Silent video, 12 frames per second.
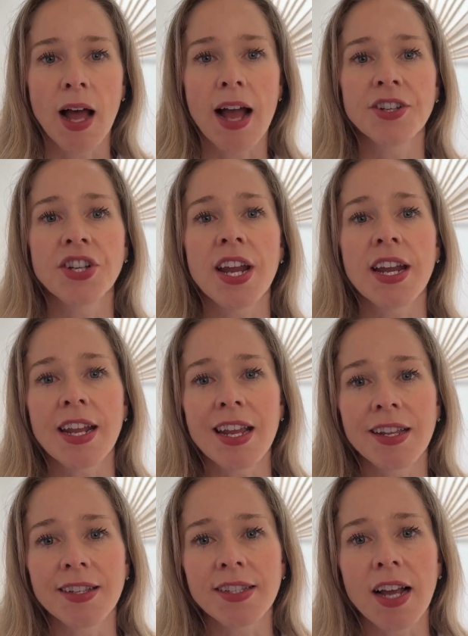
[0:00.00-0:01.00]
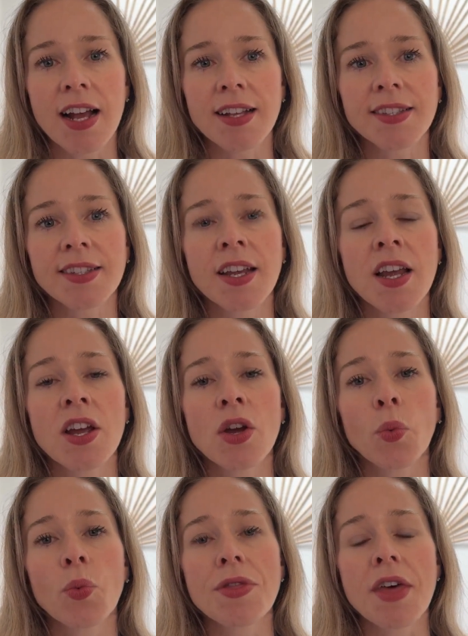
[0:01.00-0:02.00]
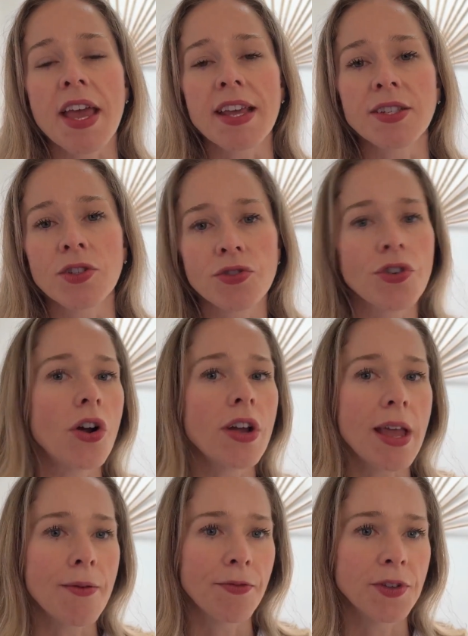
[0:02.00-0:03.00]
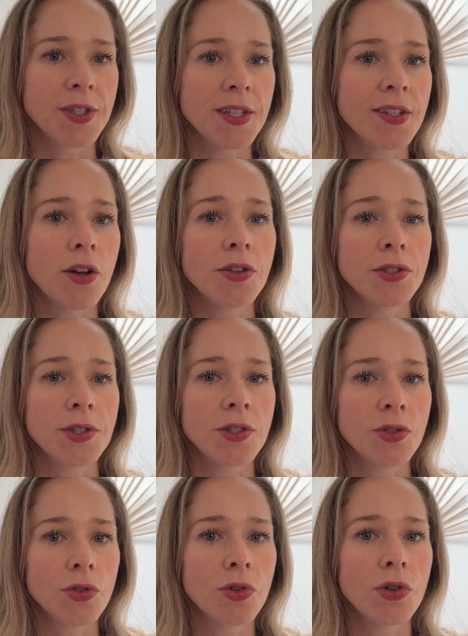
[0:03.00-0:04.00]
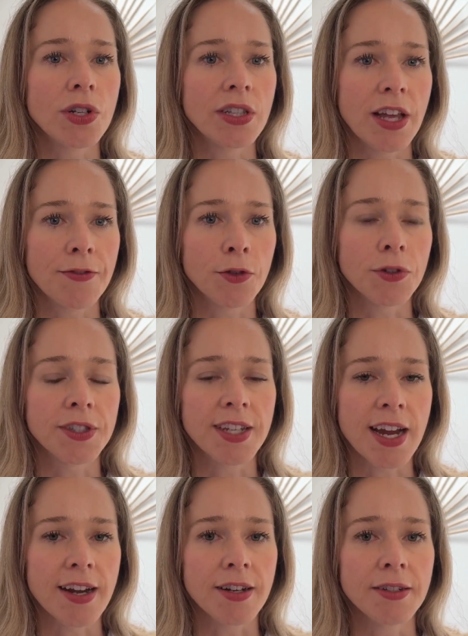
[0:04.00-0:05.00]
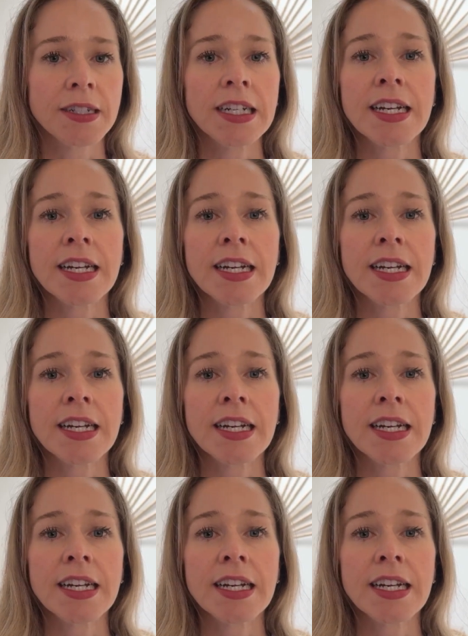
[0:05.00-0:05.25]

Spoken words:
chain insights with a strong emphasis on store level data.